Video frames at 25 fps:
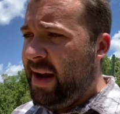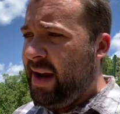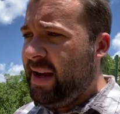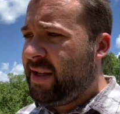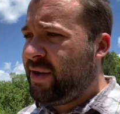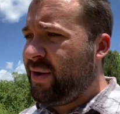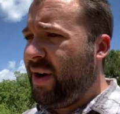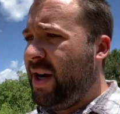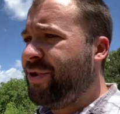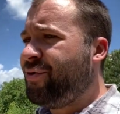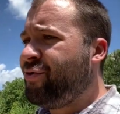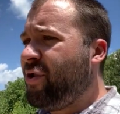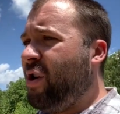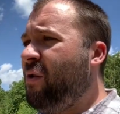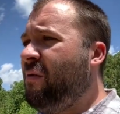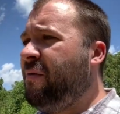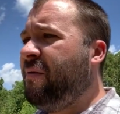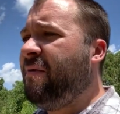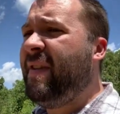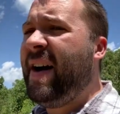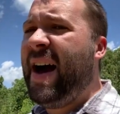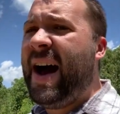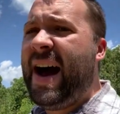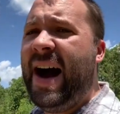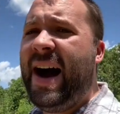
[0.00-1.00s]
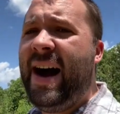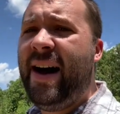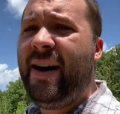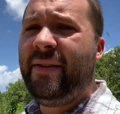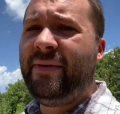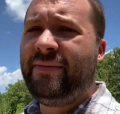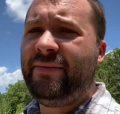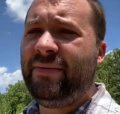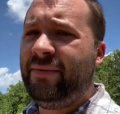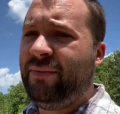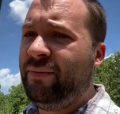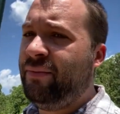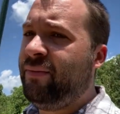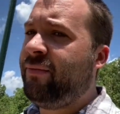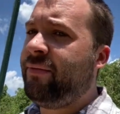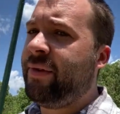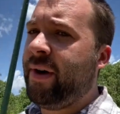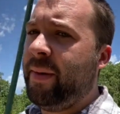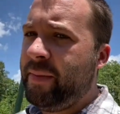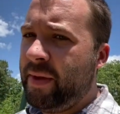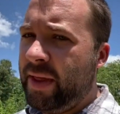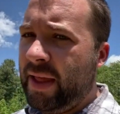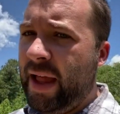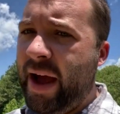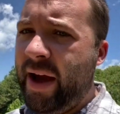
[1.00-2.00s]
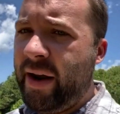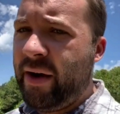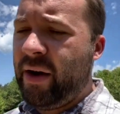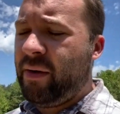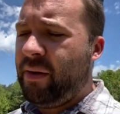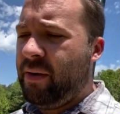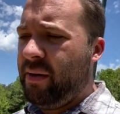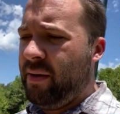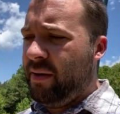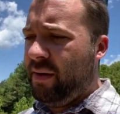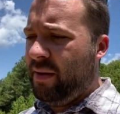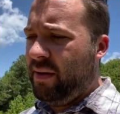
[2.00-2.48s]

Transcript: so I drove five from the ladder